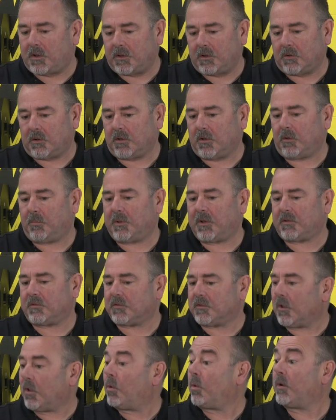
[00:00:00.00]
a little bit
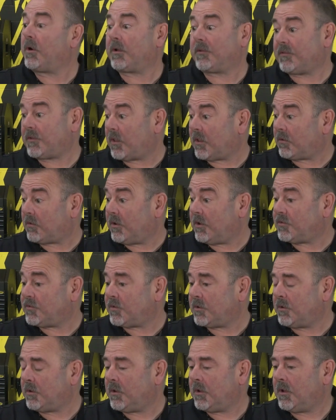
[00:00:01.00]
slower
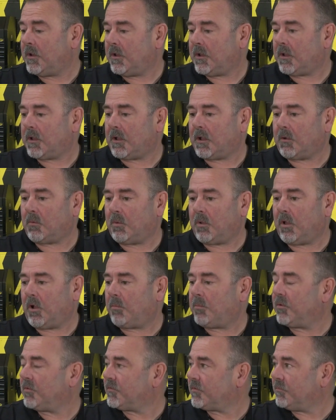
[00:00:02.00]
acceleration will
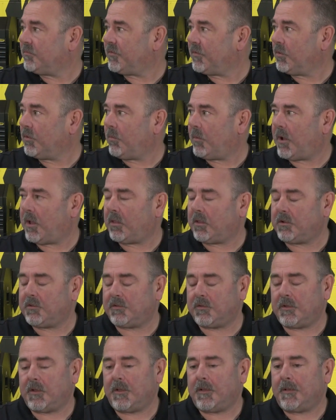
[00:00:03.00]
help with some fuel
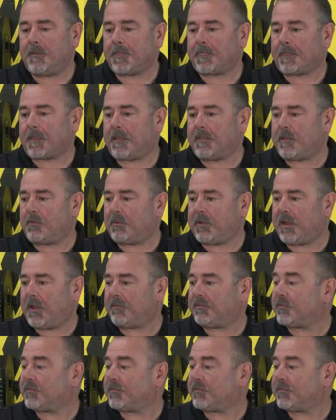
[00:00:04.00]
mileage. And then we have